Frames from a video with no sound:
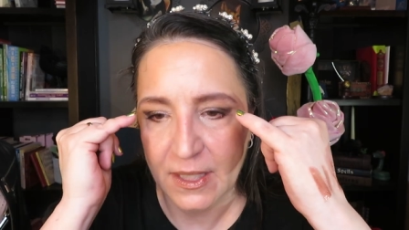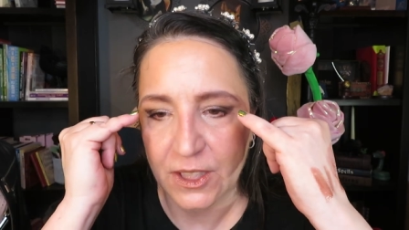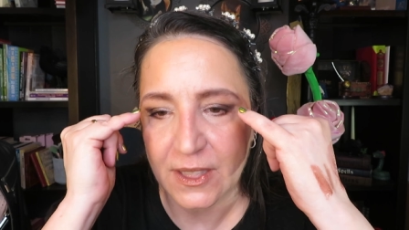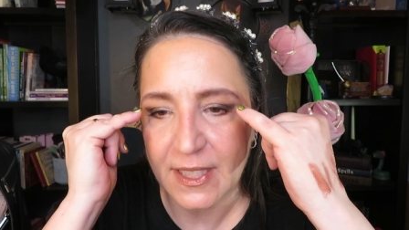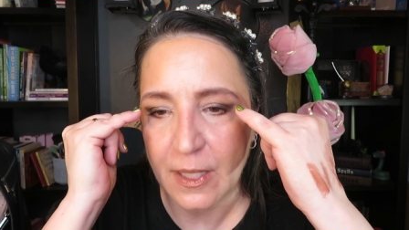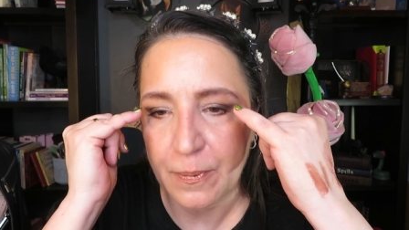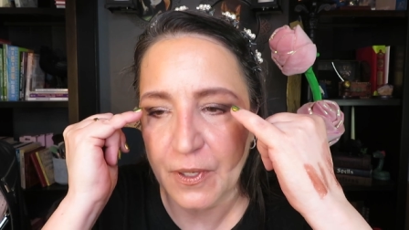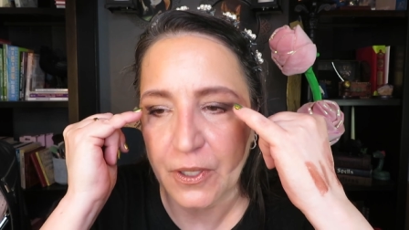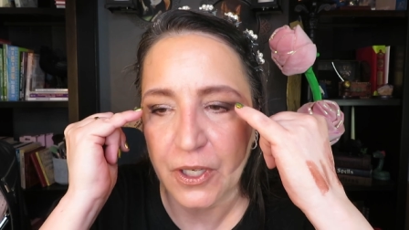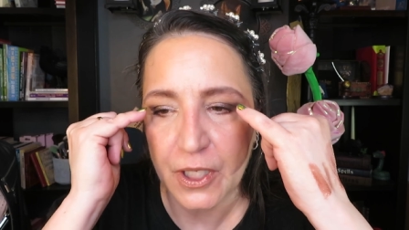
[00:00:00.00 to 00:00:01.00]
Just keep
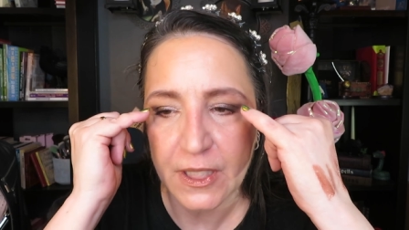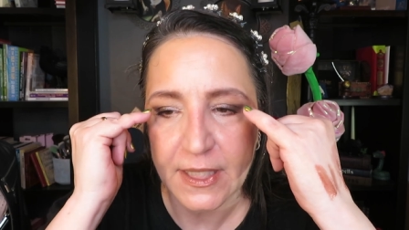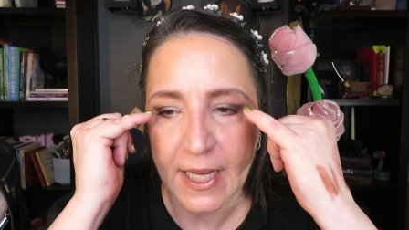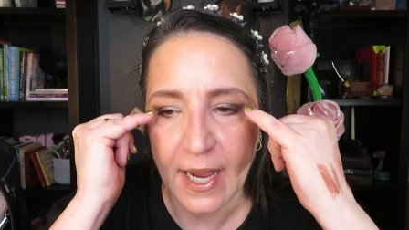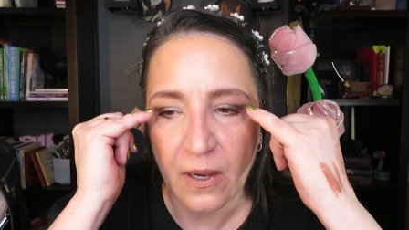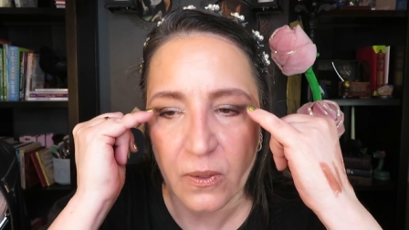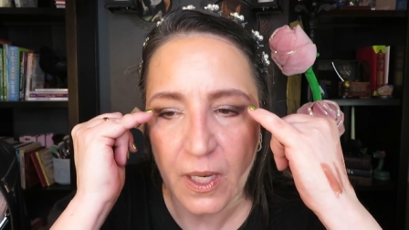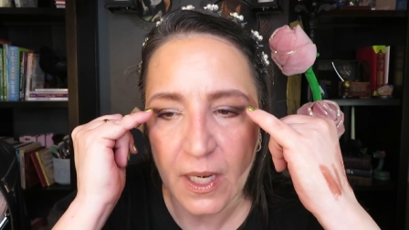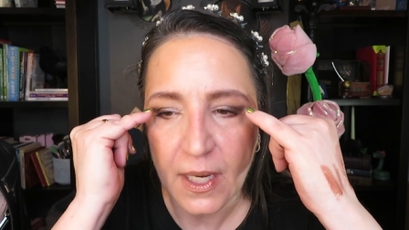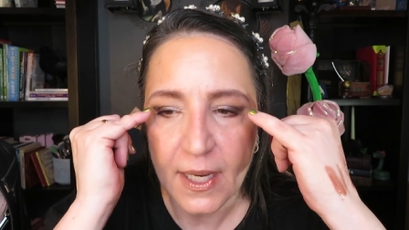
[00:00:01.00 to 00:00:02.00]
your hood
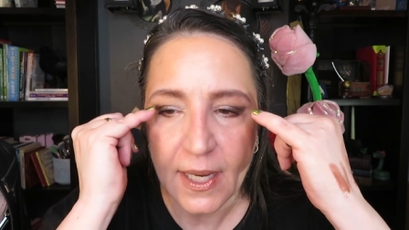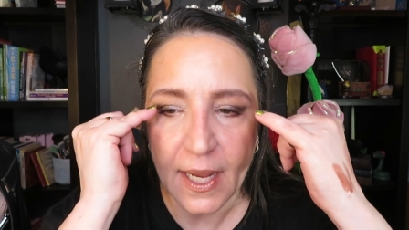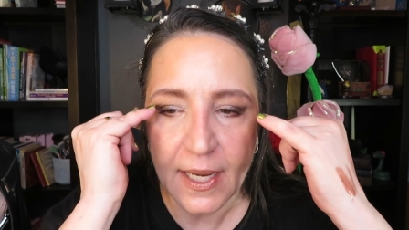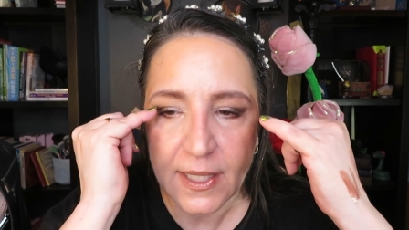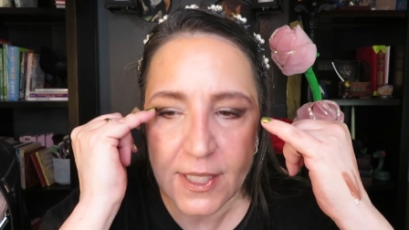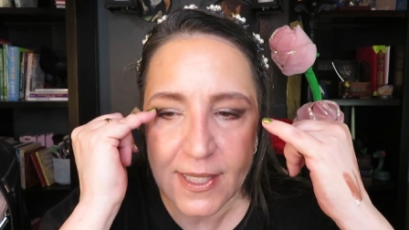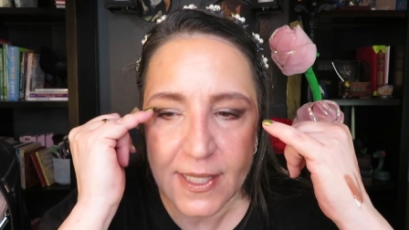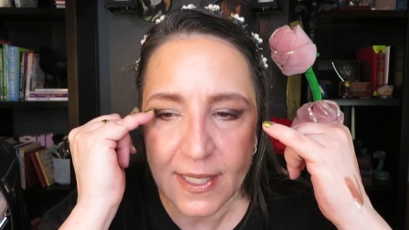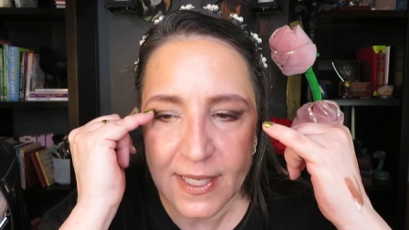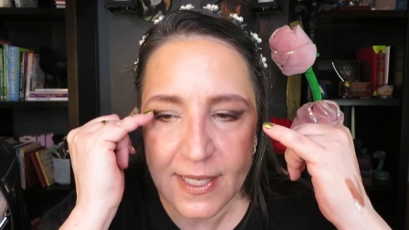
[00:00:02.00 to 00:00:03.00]
down and
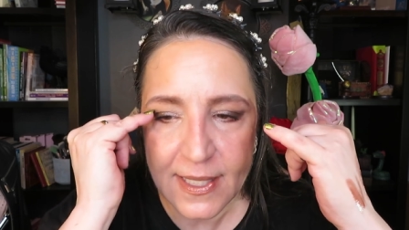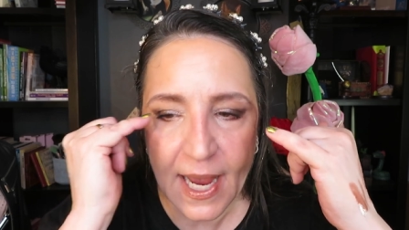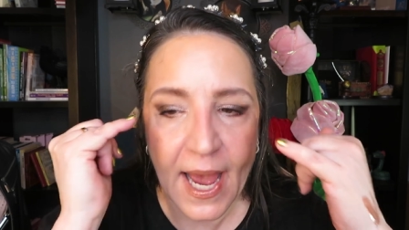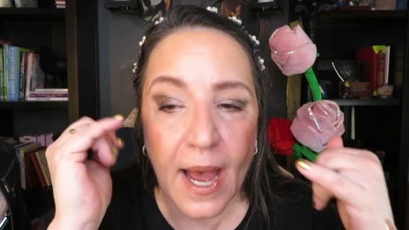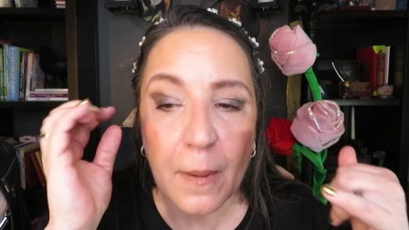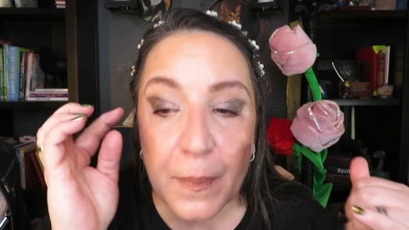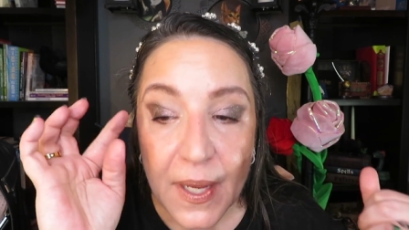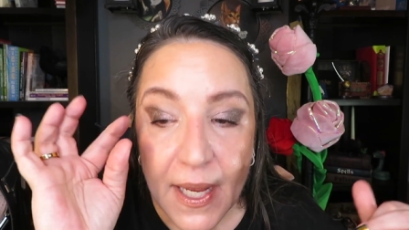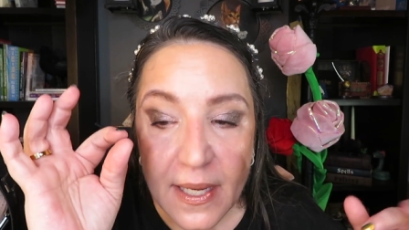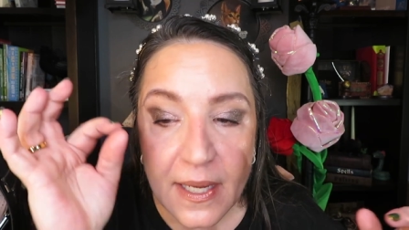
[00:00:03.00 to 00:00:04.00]
just a tap
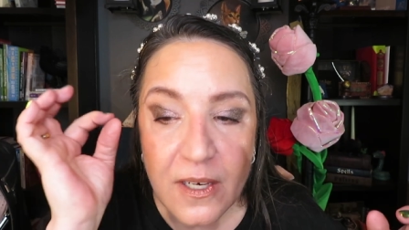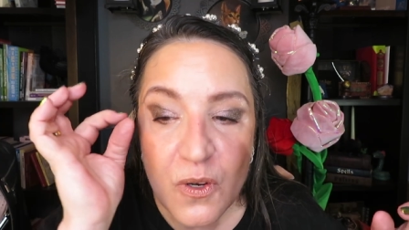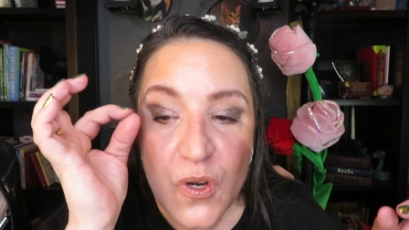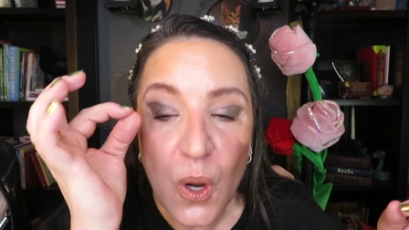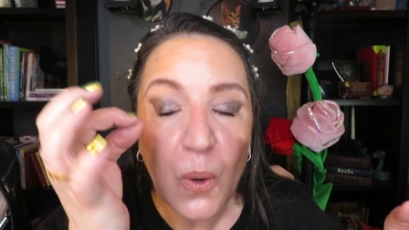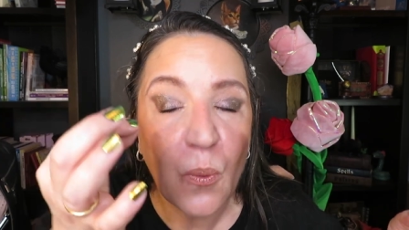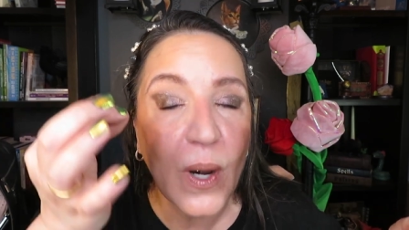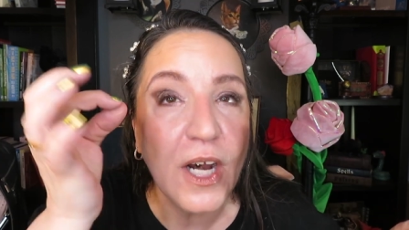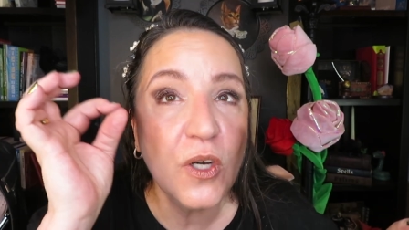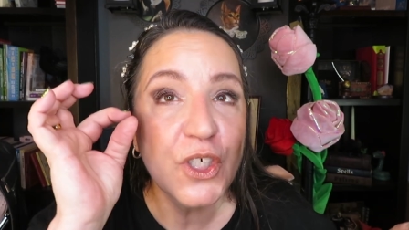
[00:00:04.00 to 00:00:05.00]
and then you know
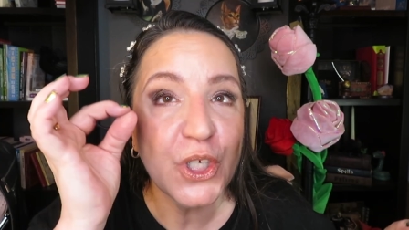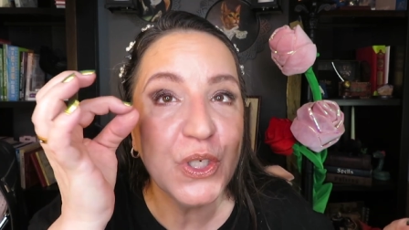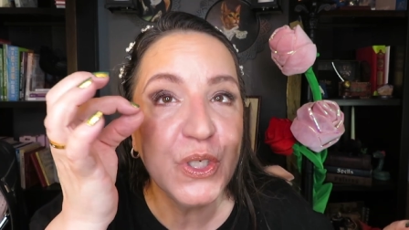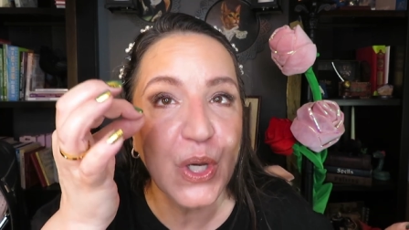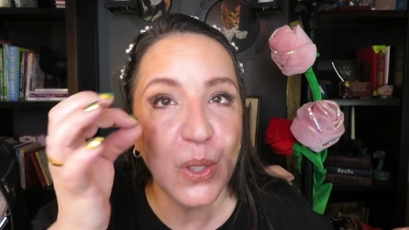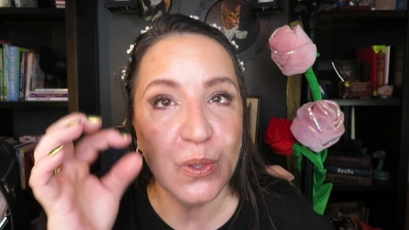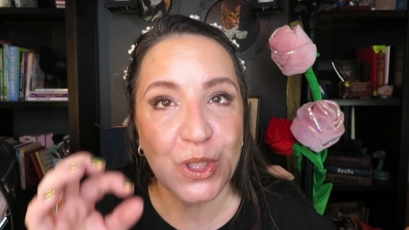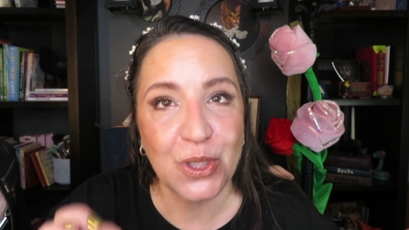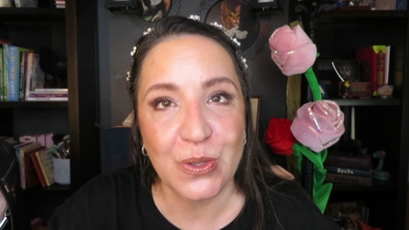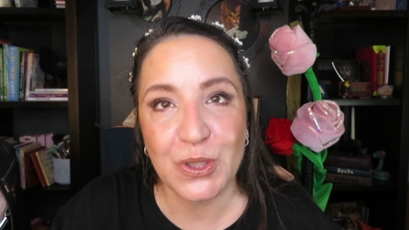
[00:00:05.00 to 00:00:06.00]
where to go
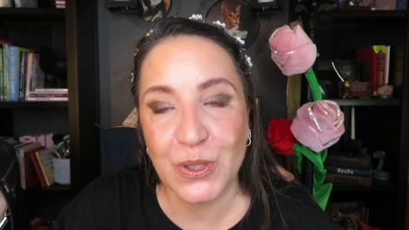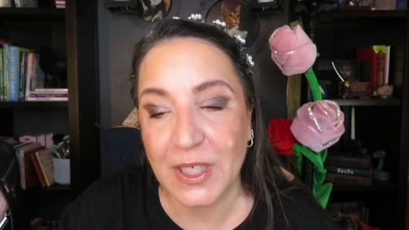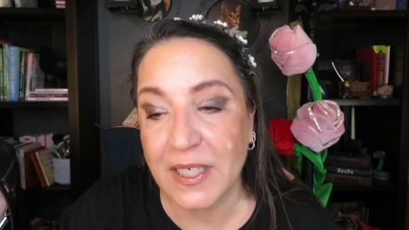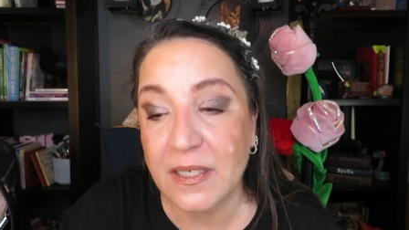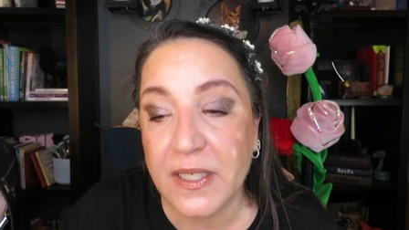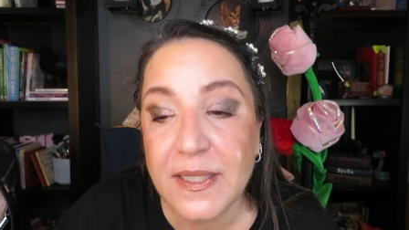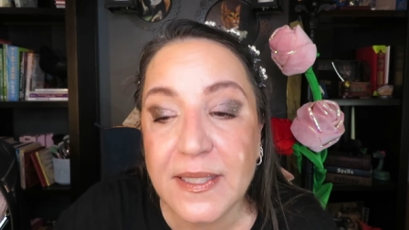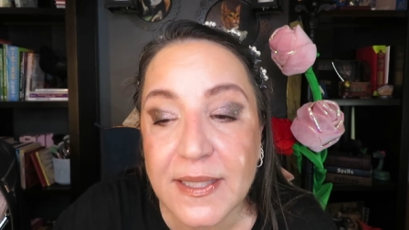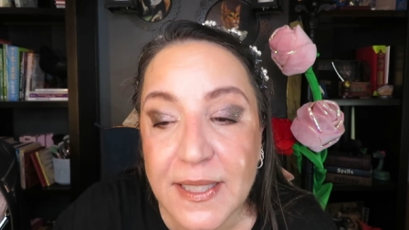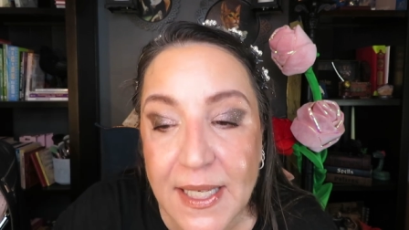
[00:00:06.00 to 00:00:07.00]
to so that you can
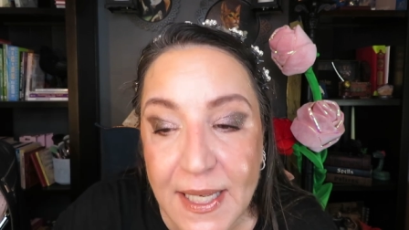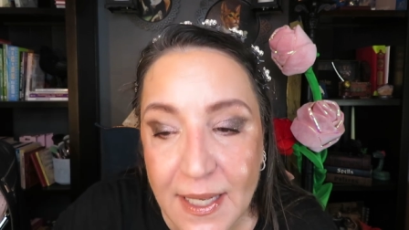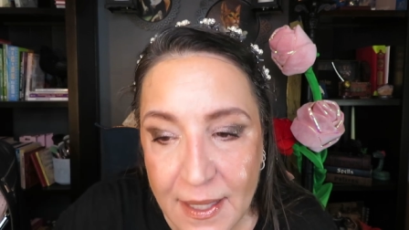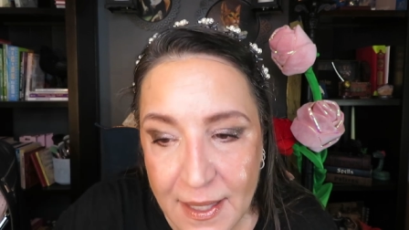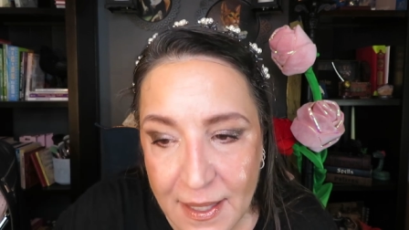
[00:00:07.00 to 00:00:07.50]
see